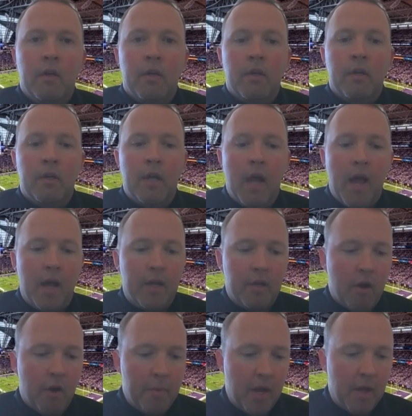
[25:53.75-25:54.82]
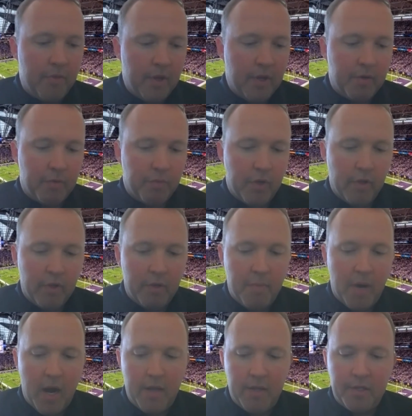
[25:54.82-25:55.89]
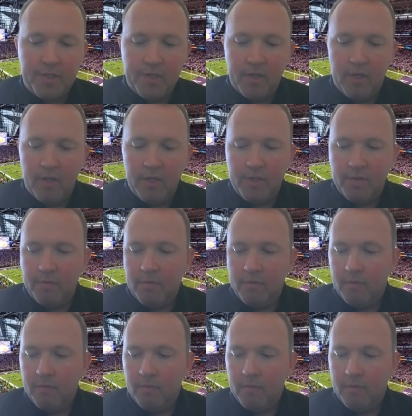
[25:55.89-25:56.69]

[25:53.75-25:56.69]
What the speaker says: Yeah, I think really behind the scenes,